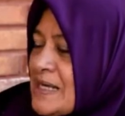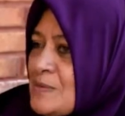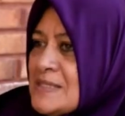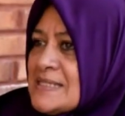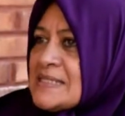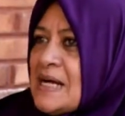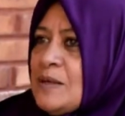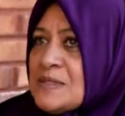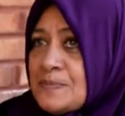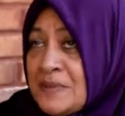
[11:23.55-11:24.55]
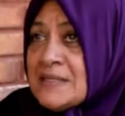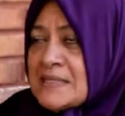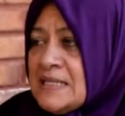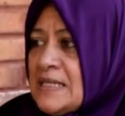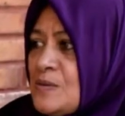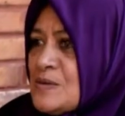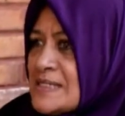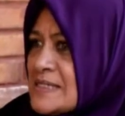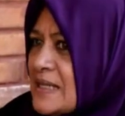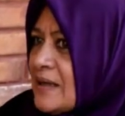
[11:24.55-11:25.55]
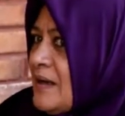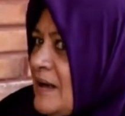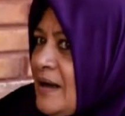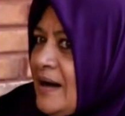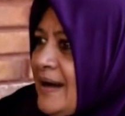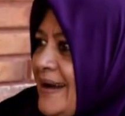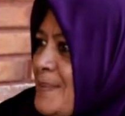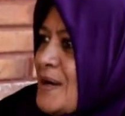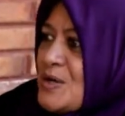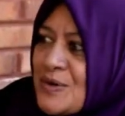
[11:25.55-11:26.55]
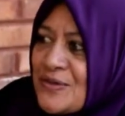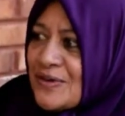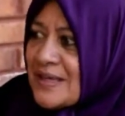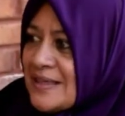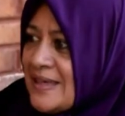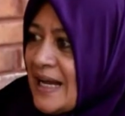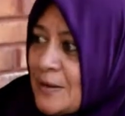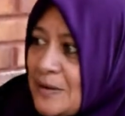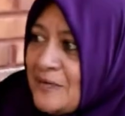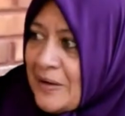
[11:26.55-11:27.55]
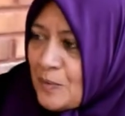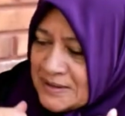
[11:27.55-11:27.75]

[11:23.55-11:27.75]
Because I was personally, I was like, am I doing the right thing?